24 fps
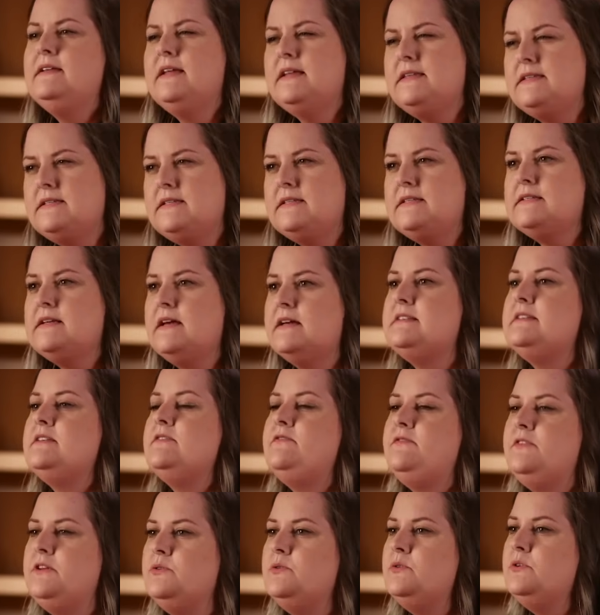Let's discuss a
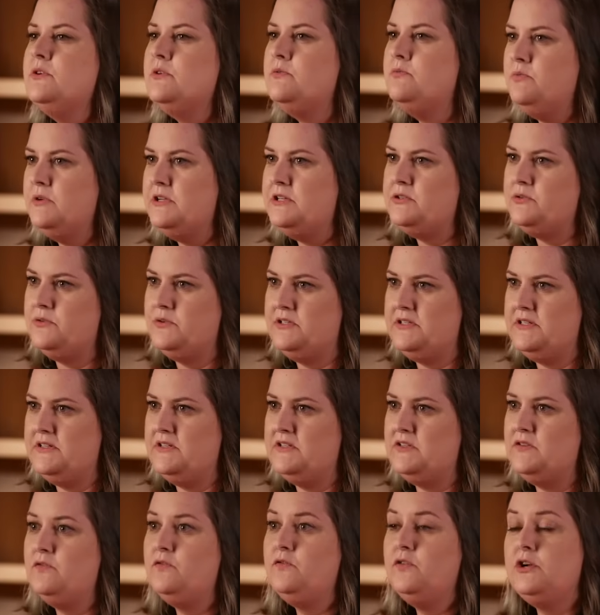few good
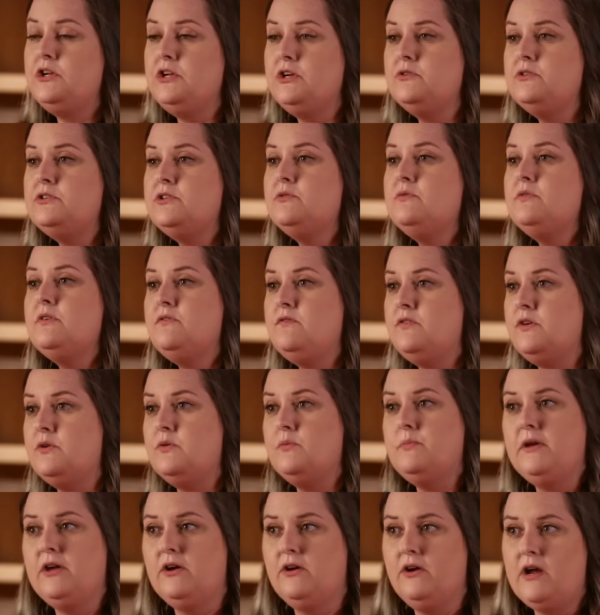resources for you to
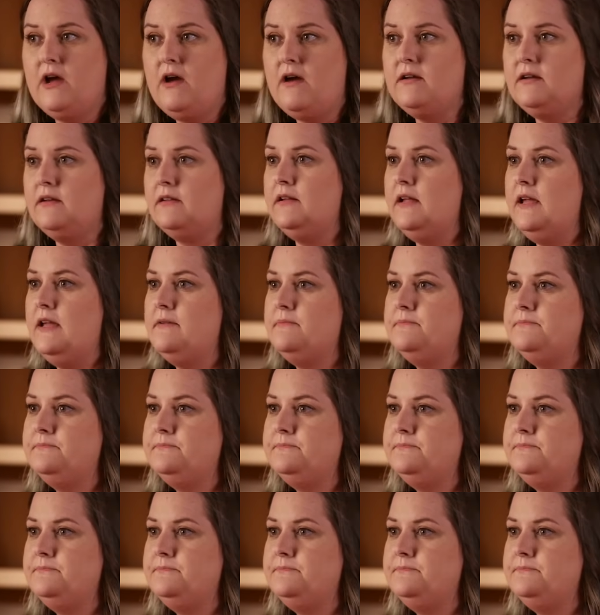review periodically.